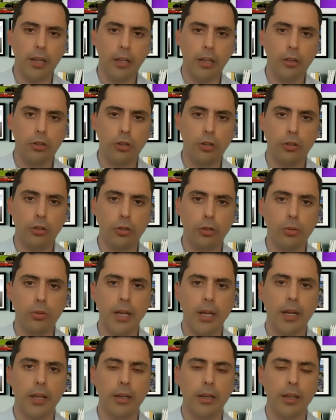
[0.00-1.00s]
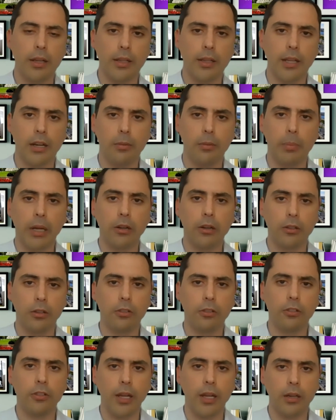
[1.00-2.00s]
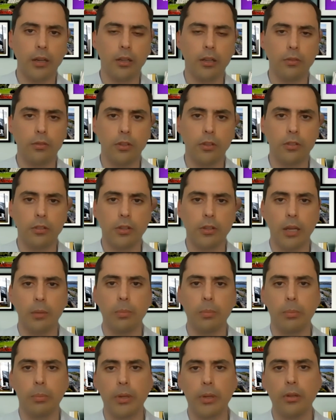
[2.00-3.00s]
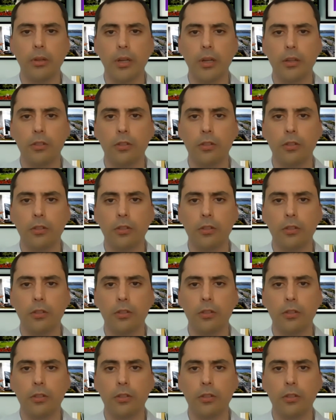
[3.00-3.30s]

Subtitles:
look through that and get a better understanding of this capability.